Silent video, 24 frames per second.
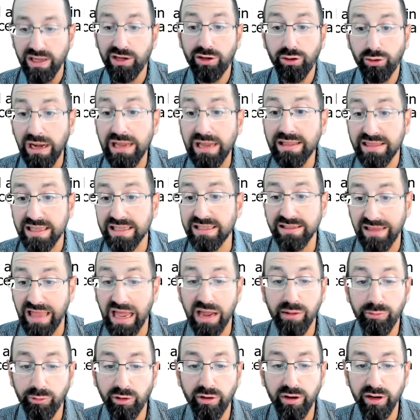create this
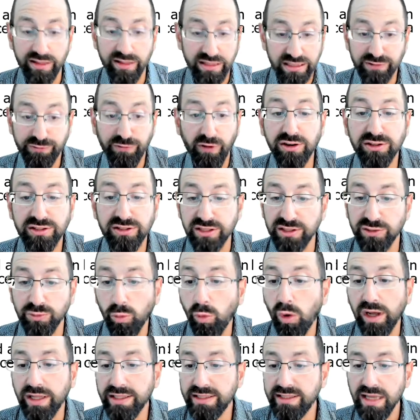library, these functions
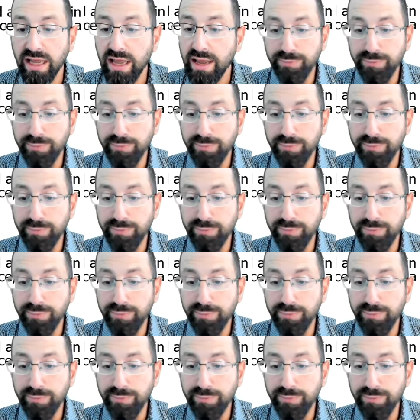once,